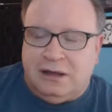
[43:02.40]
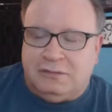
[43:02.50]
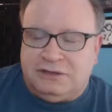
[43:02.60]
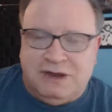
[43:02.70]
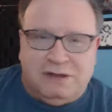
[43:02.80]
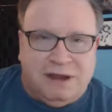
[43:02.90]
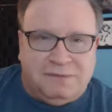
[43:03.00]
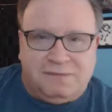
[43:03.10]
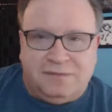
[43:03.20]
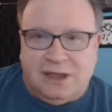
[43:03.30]
So anyway,
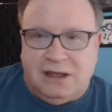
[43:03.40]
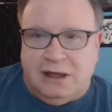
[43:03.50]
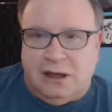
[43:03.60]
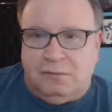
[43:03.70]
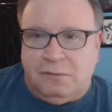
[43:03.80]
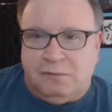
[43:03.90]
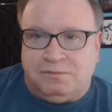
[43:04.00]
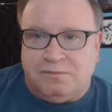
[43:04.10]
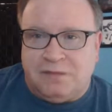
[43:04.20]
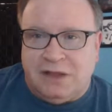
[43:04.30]

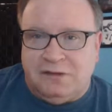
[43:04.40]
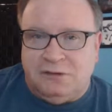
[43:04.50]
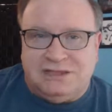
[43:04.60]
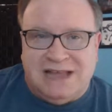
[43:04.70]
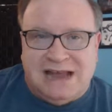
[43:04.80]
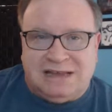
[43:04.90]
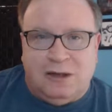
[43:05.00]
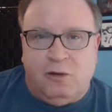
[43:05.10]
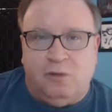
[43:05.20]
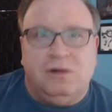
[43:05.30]
there's that.
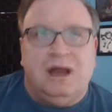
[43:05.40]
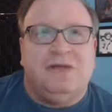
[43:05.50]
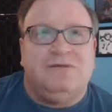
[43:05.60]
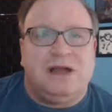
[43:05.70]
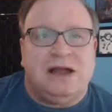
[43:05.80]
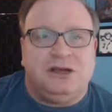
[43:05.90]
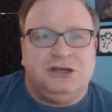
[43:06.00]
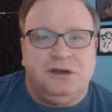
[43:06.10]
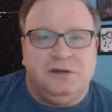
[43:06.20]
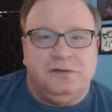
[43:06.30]
Oh, and I forgot to
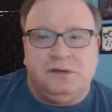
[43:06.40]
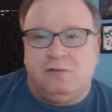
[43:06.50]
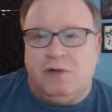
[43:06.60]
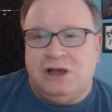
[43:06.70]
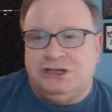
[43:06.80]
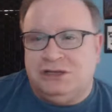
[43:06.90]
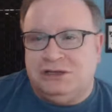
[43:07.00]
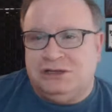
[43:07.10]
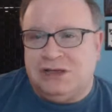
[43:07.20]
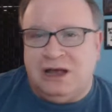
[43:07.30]
show you the
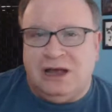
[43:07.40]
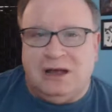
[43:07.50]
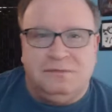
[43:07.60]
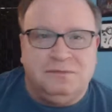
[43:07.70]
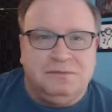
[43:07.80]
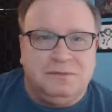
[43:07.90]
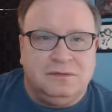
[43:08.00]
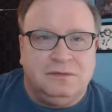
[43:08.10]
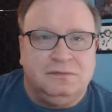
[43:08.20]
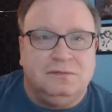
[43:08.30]
questions
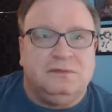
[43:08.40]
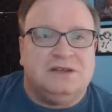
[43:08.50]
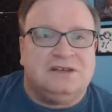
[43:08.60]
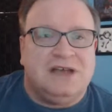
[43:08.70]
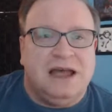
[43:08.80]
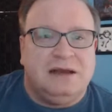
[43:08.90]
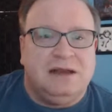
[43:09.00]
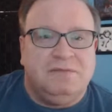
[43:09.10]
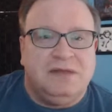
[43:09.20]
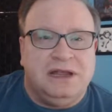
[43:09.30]
design.
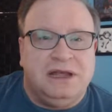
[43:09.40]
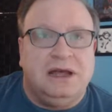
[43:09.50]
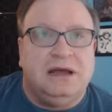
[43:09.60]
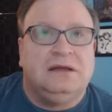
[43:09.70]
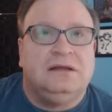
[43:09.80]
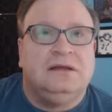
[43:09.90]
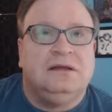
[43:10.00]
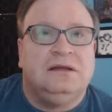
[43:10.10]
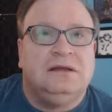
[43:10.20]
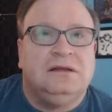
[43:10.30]
Let me
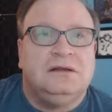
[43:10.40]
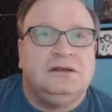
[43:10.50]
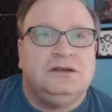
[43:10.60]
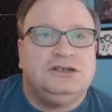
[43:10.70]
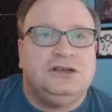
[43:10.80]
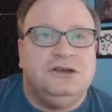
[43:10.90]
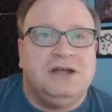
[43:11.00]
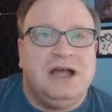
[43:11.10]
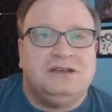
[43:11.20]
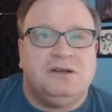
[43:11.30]
show you
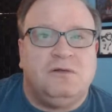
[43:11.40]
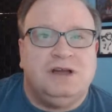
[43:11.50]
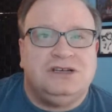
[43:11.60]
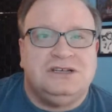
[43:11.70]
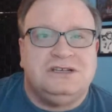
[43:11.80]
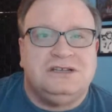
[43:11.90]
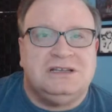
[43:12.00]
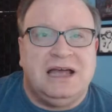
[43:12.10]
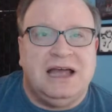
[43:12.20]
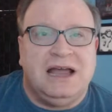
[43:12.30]
guys the questions
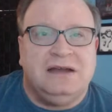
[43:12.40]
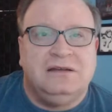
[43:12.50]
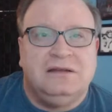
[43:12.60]
design.